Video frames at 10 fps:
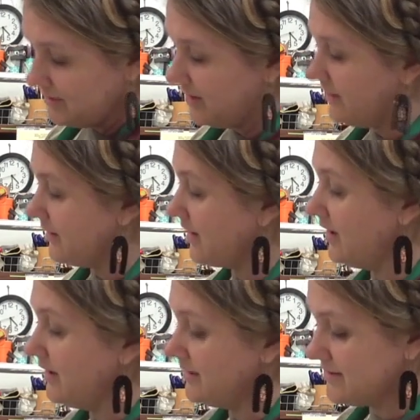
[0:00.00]
in the
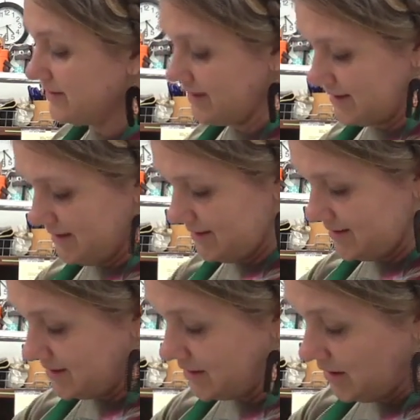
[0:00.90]
cards like
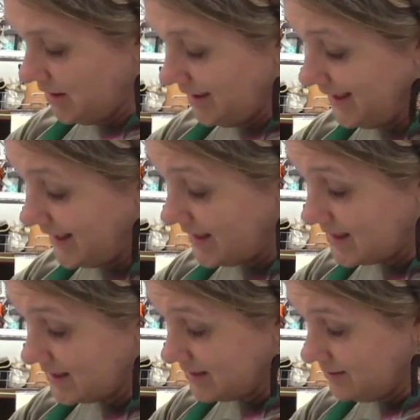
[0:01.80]
that,
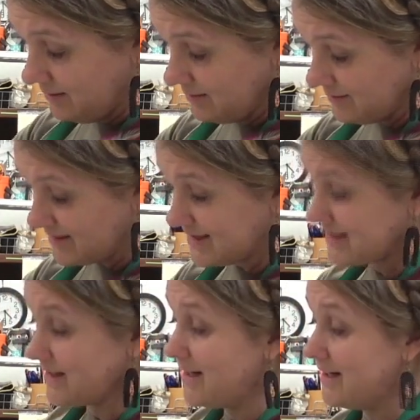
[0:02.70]
leather,
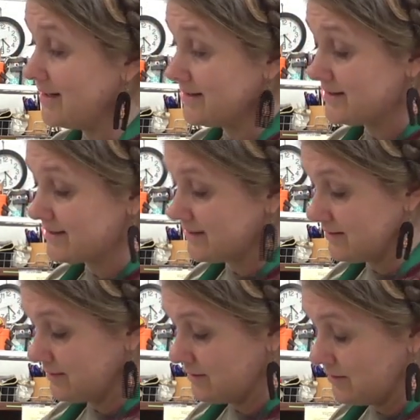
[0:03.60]
stars.
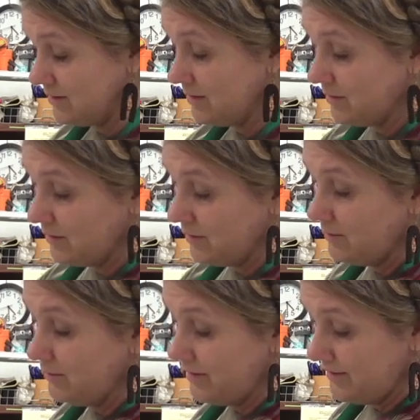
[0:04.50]

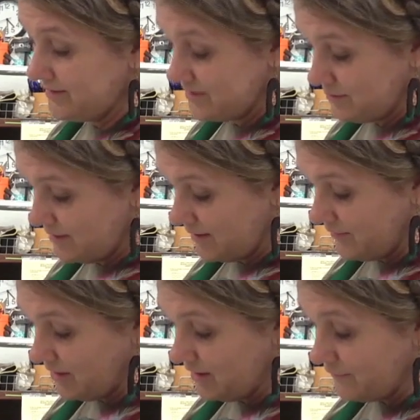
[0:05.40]
What else do we have in
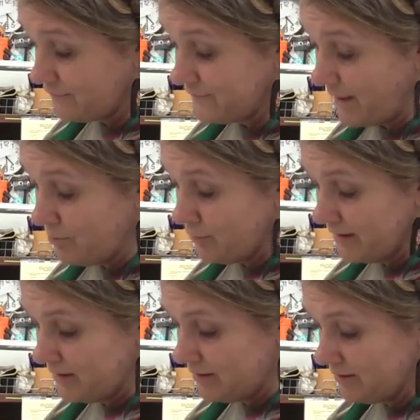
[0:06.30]
here?
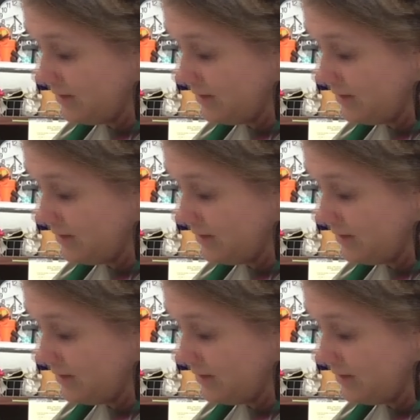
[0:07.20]
Fabric.